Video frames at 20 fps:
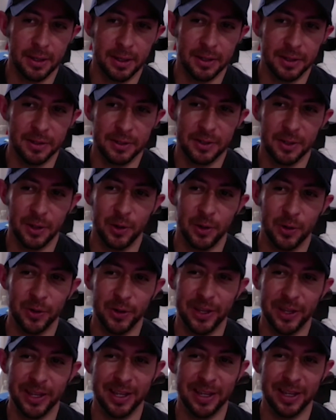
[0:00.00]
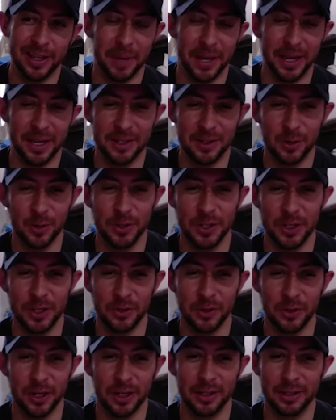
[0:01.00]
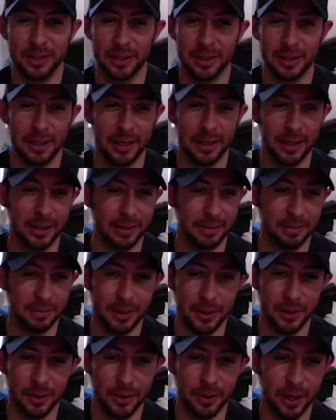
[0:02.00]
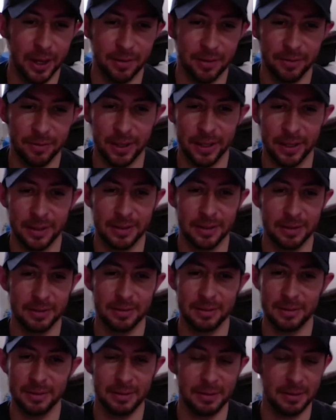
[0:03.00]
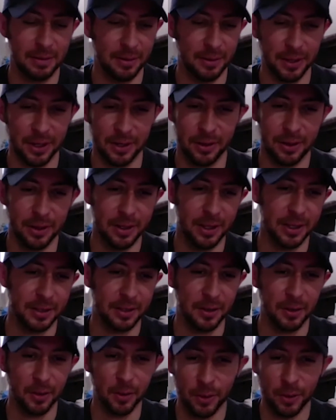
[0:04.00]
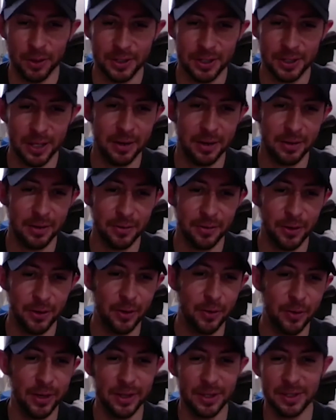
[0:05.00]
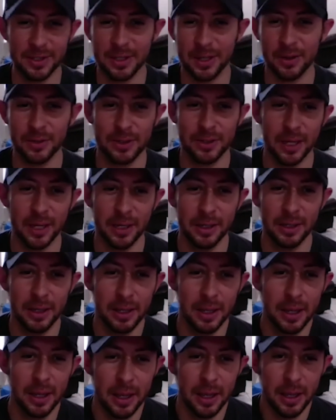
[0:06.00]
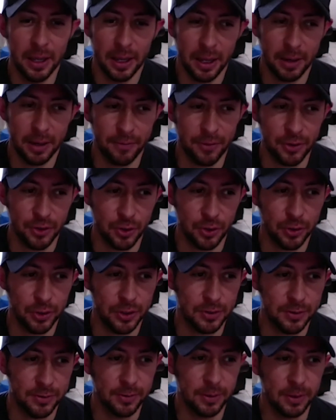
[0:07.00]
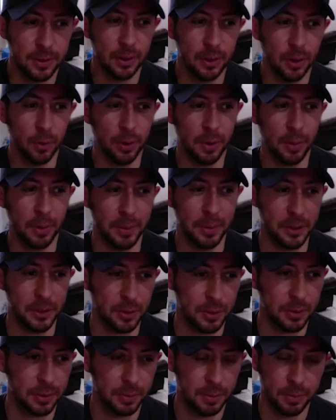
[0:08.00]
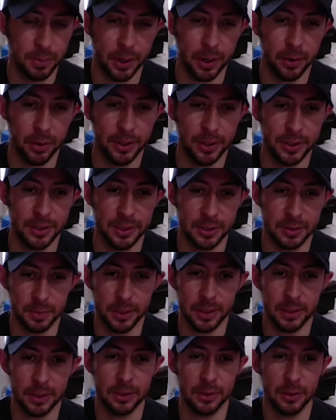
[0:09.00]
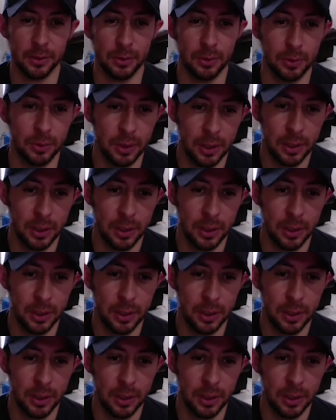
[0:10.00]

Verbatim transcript: So in my school district, they you know you have like you know they call it like the north side of the freeway and the south side, and for sure it's you know one of my major priorities has been to